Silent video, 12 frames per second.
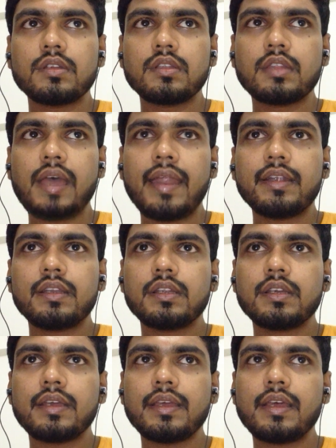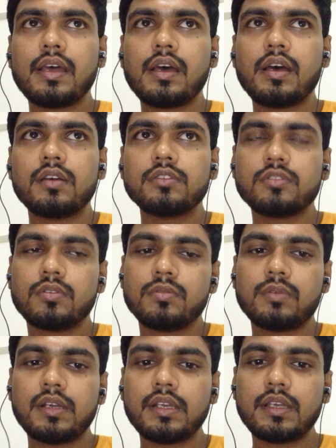that so
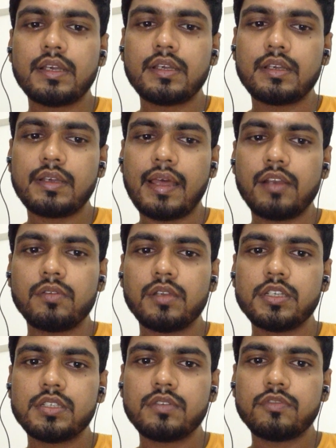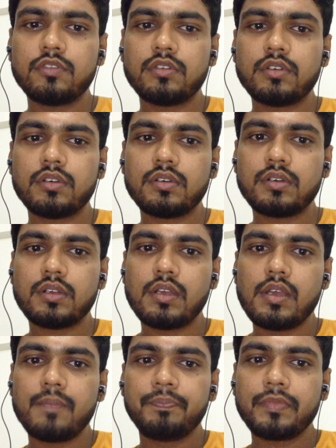one calculation for
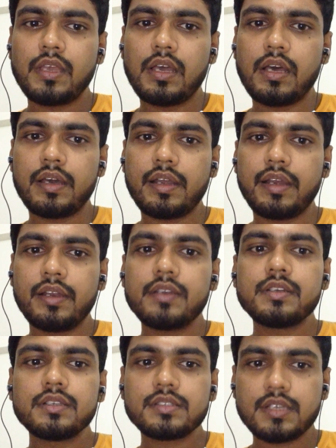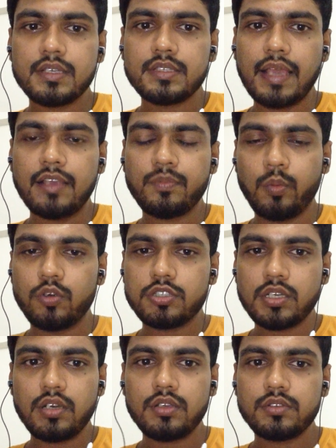credit risk is
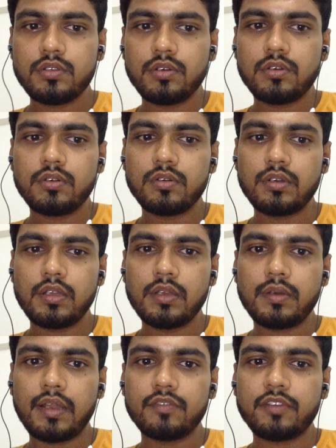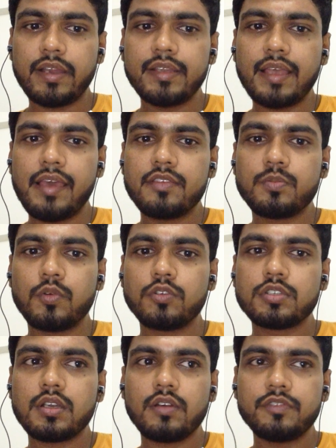exposure. So you can find the
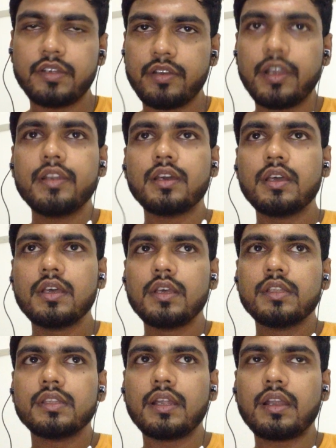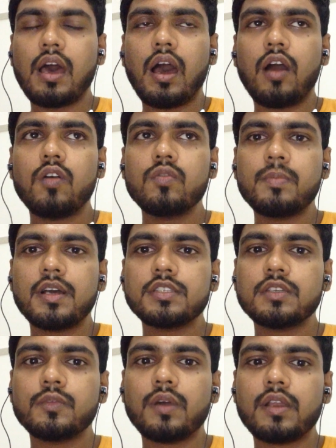exposure of a trade, that how much
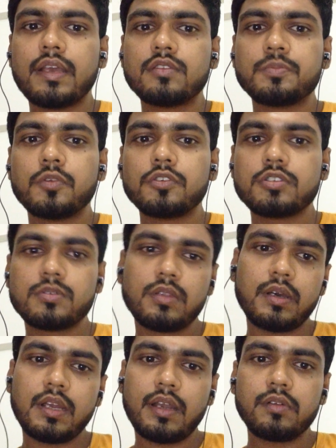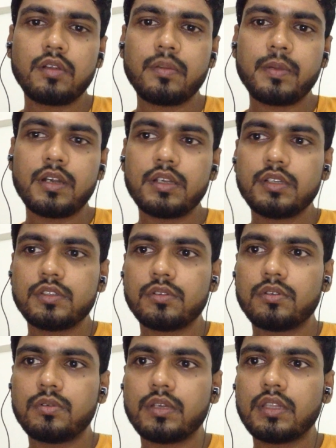you are exposed to the counterparty.
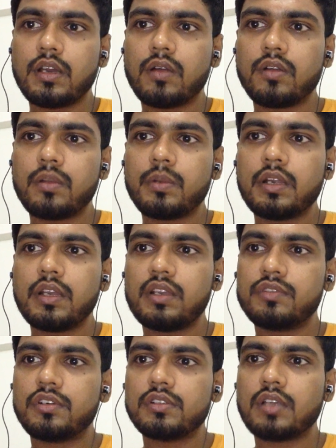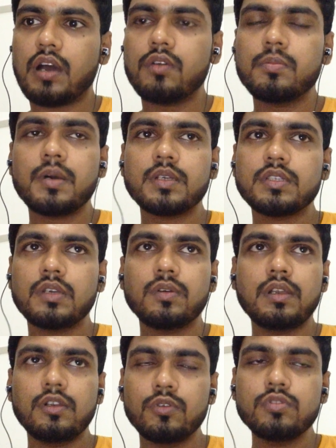So when the counterparty defaults, how much you
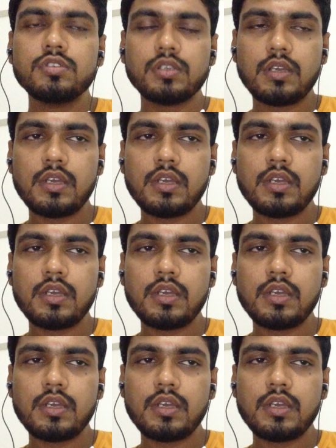will lose,